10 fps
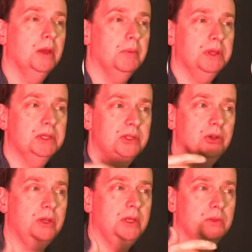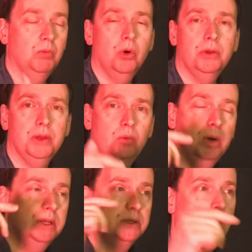but the student needs more than
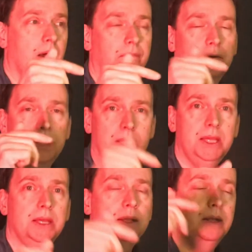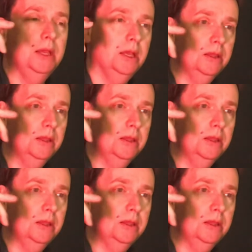what is offered in